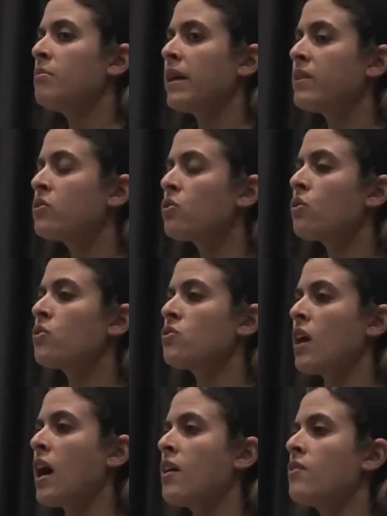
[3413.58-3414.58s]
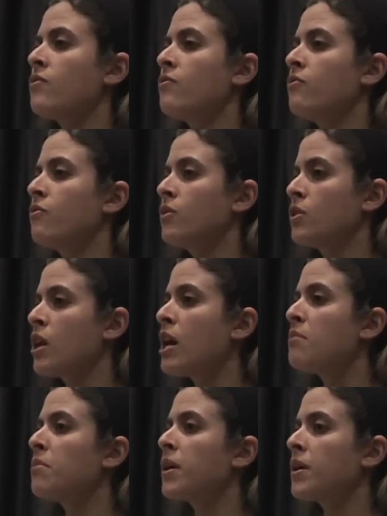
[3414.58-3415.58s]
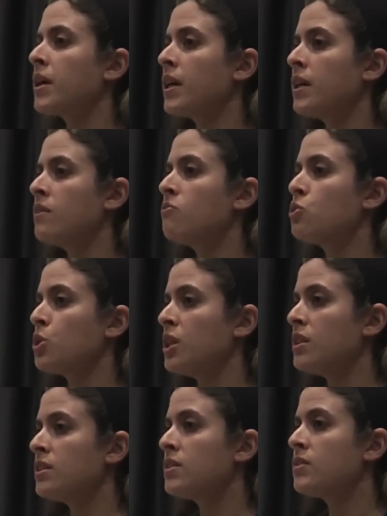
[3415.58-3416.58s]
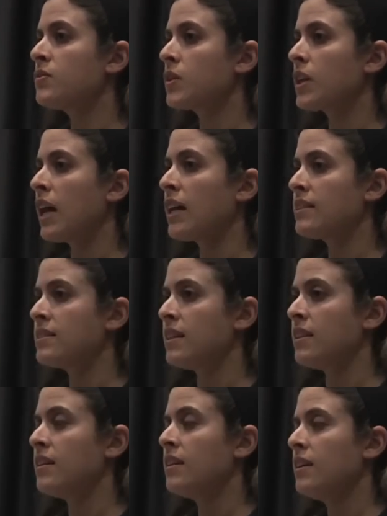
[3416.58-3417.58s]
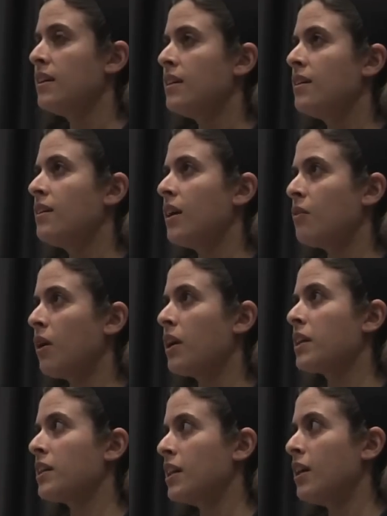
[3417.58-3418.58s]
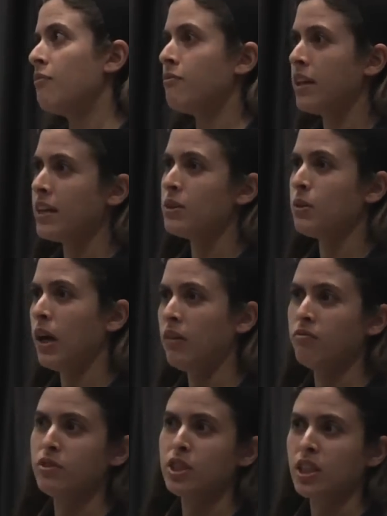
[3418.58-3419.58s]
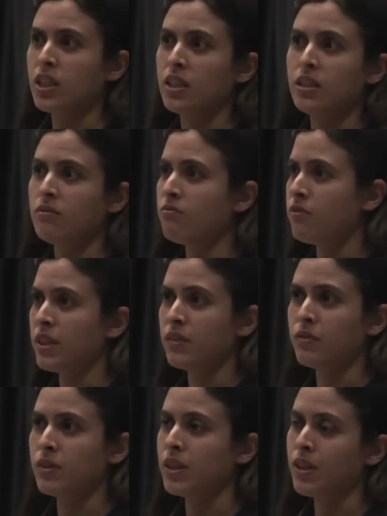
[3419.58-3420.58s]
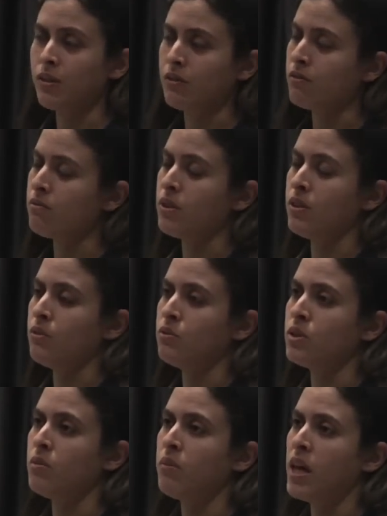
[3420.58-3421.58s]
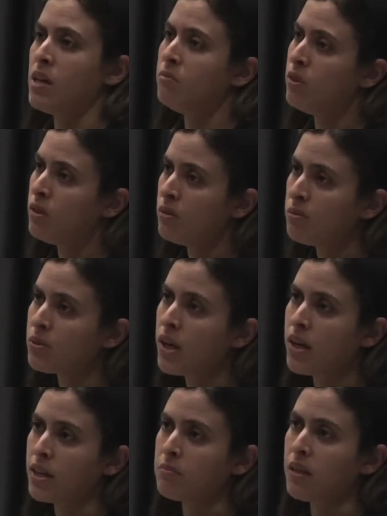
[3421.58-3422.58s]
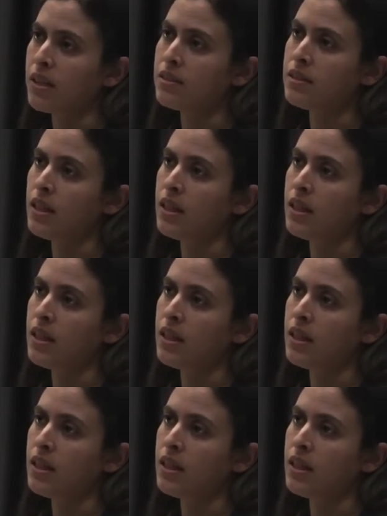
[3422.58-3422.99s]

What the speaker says: The pet stores have cranberry treats for cats that, ironically enough, they do have chicken flavoring or some animal product mixed